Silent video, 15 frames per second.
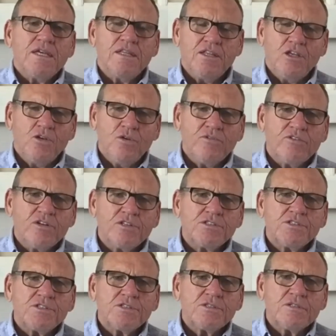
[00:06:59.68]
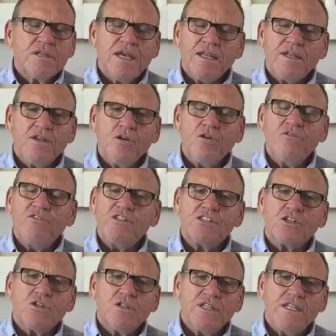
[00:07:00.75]
in the universe. He had no
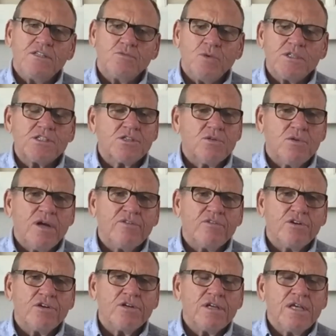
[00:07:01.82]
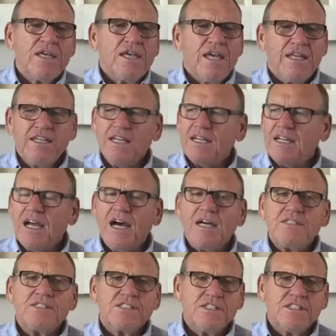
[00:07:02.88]
physical needs whatsoever. And yet God